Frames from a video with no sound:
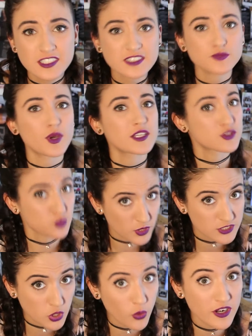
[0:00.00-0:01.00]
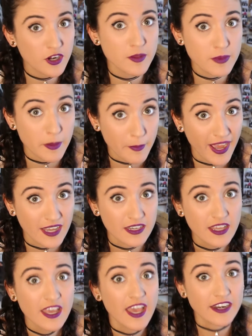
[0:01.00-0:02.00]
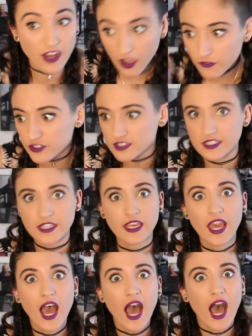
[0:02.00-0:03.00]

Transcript: is what was going on in my mind, and obviously